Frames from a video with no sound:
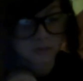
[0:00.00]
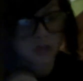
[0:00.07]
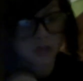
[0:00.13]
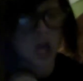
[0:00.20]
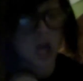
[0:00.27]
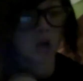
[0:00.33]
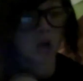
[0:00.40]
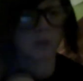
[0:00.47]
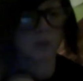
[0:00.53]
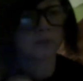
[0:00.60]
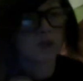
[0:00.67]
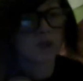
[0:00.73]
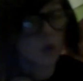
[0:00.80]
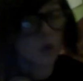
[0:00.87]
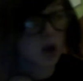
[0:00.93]
Oh,
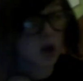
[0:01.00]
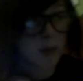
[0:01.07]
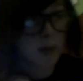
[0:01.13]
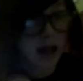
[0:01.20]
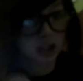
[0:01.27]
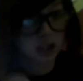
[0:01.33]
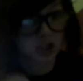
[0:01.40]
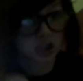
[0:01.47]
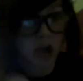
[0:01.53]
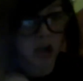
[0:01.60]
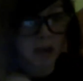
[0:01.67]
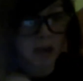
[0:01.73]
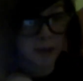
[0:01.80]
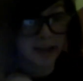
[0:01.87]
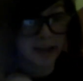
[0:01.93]
when I'm actually trying to
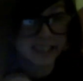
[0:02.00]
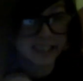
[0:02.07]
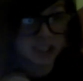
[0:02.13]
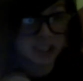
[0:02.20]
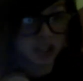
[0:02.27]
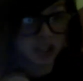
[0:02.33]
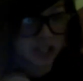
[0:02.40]
pay attention in